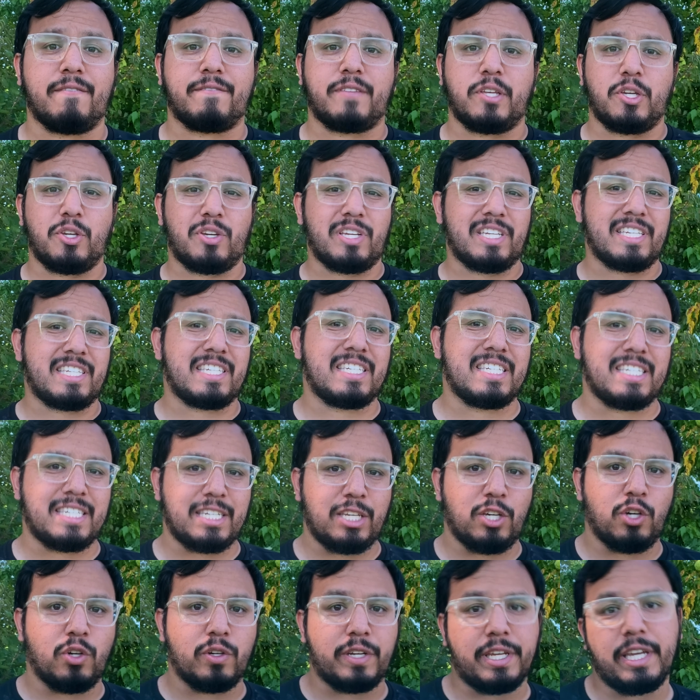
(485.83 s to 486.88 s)
that you can
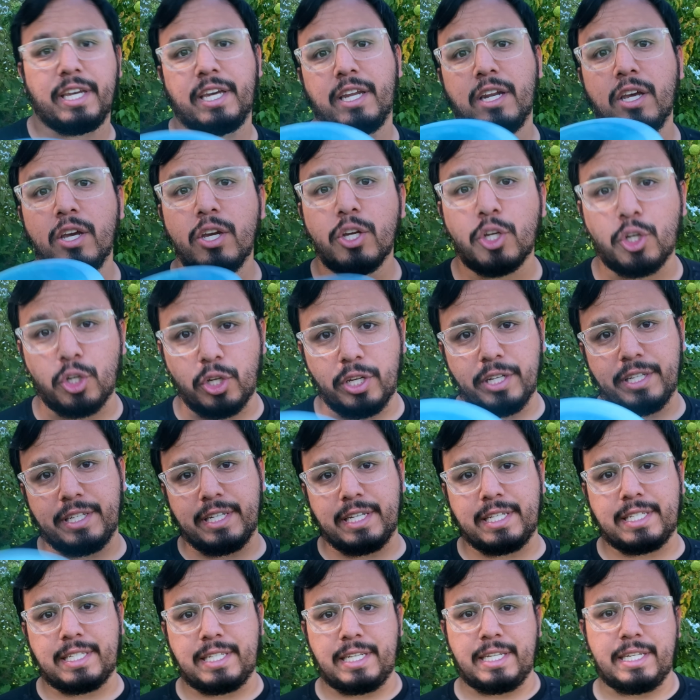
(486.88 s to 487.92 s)
still get good
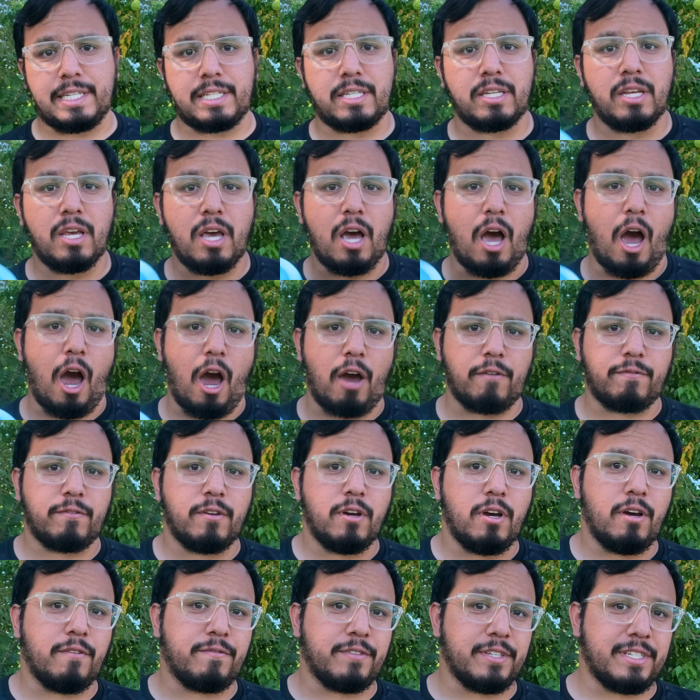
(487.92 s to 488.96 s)
distance off
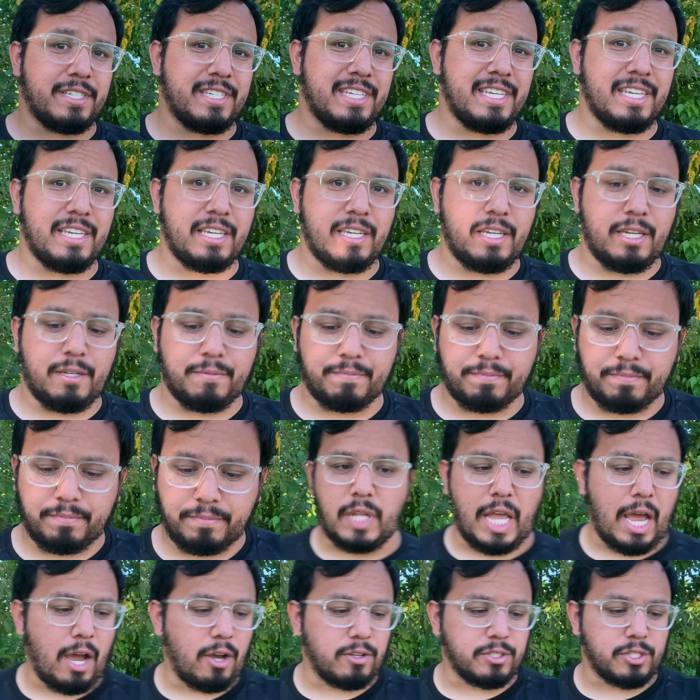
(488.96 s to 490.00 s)
of the tee.
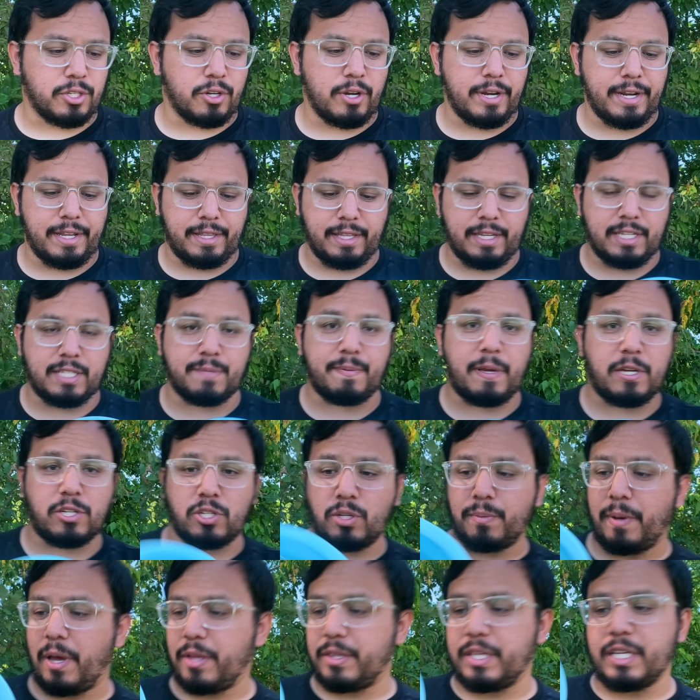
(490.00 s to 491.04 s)
Now, is there anything special
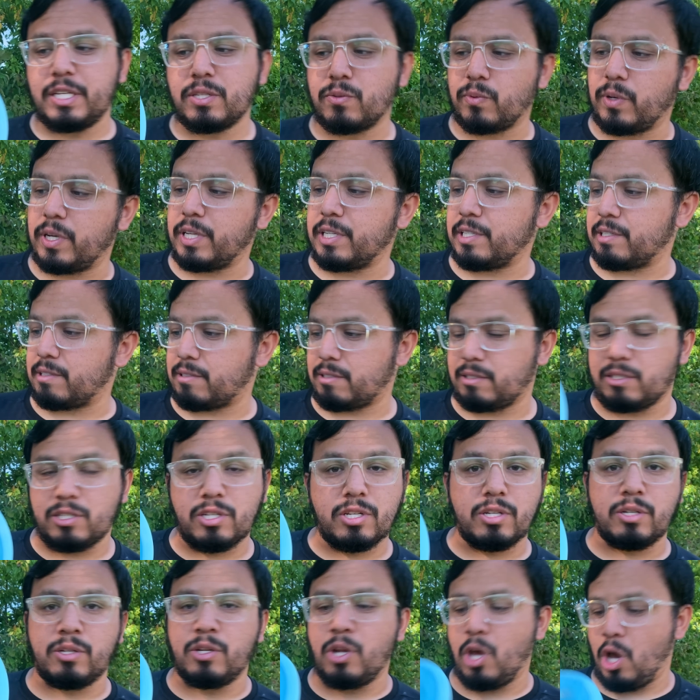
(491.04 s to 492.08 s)
about these ones?
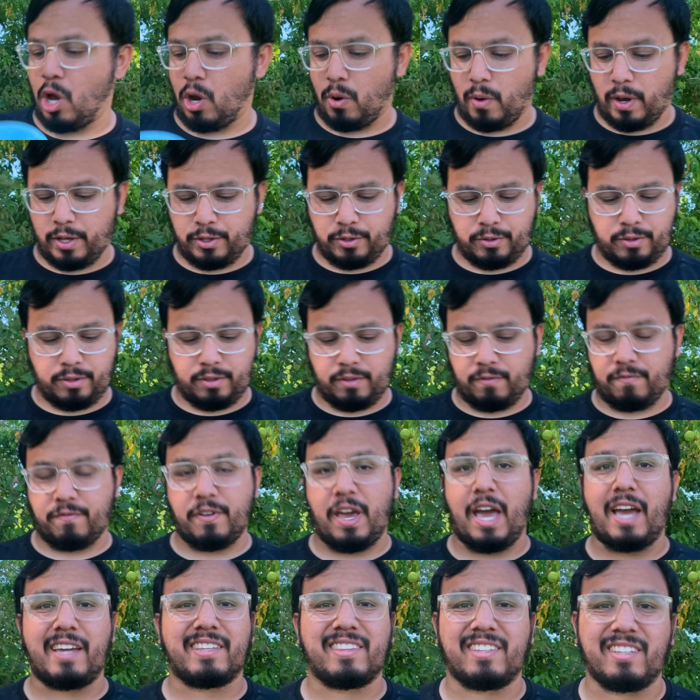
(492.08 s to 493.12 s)
No, other than the
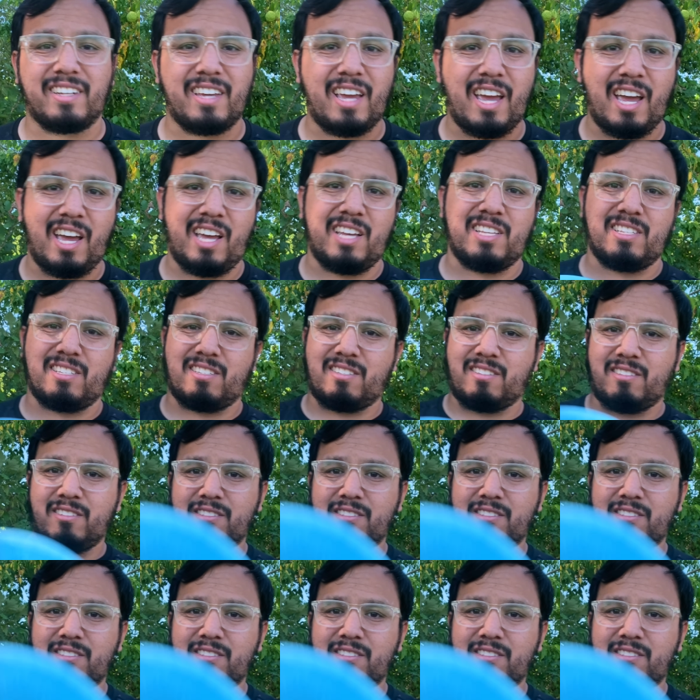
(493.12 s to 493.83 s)
fact that it has